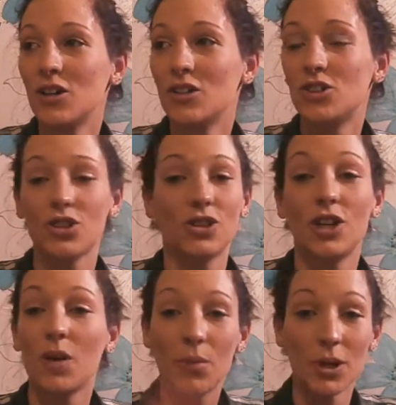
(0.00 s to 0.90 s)
just, you
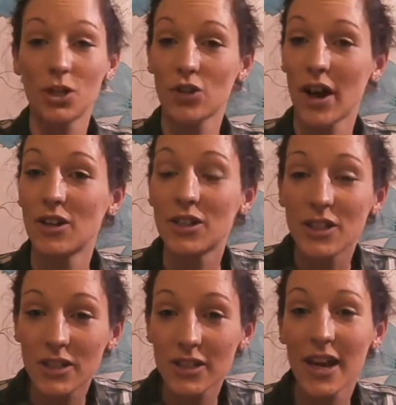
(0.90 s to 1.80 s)
can put it straight onto your
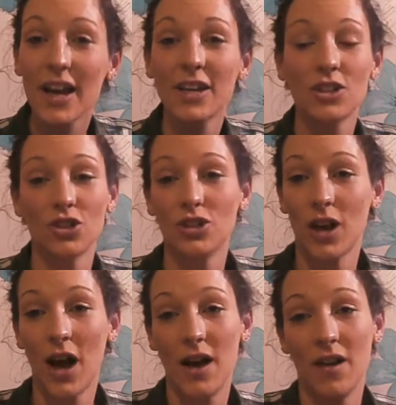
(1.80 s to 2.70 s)
skin. It's just
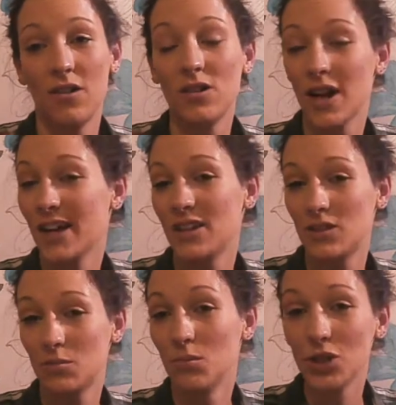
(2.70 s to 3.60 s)
a nice
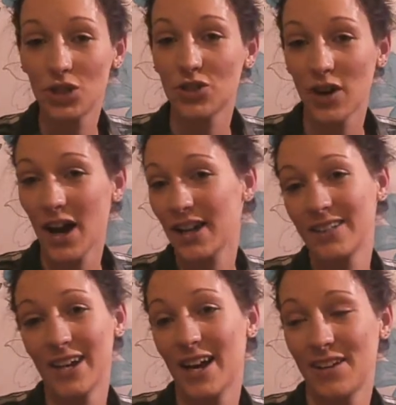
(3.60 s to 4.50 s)

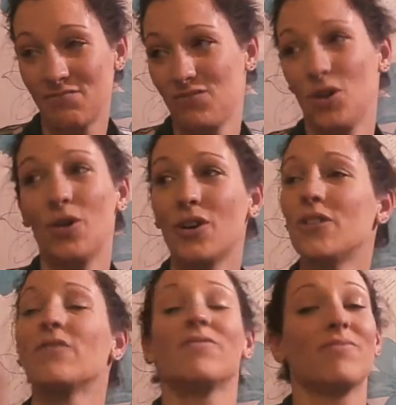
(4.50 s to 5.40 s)
moisturiser
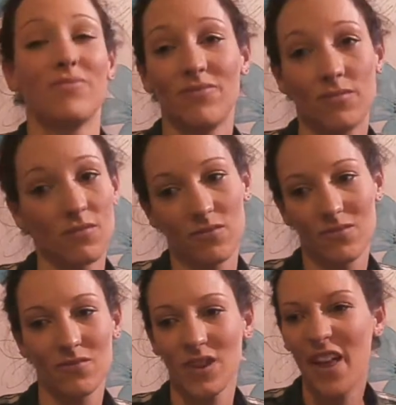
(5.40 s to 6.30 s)
oil
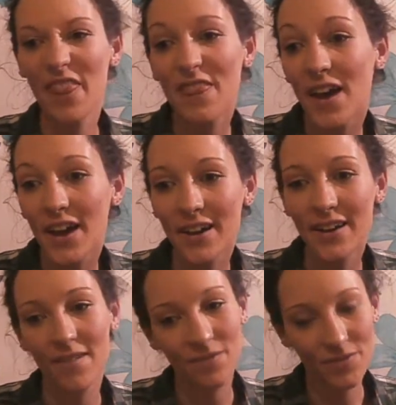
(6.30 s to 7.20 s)
thing.